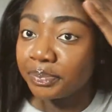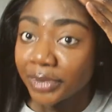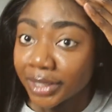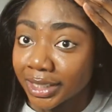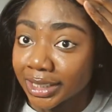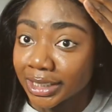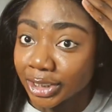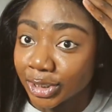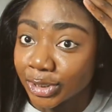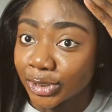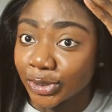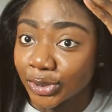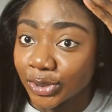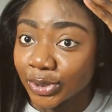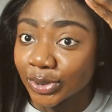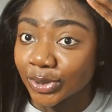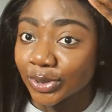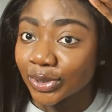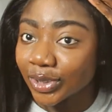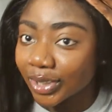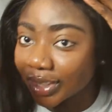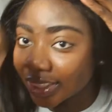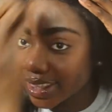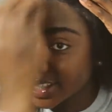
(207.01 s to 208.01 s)
This is the
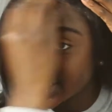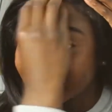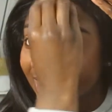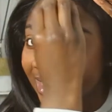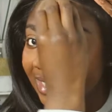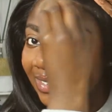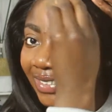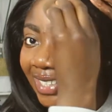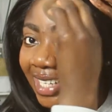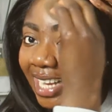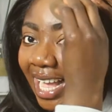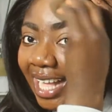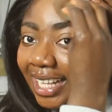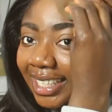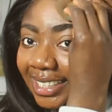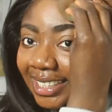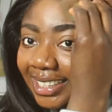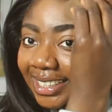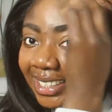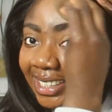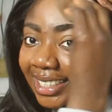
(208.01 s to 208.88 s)
truth. This is reality.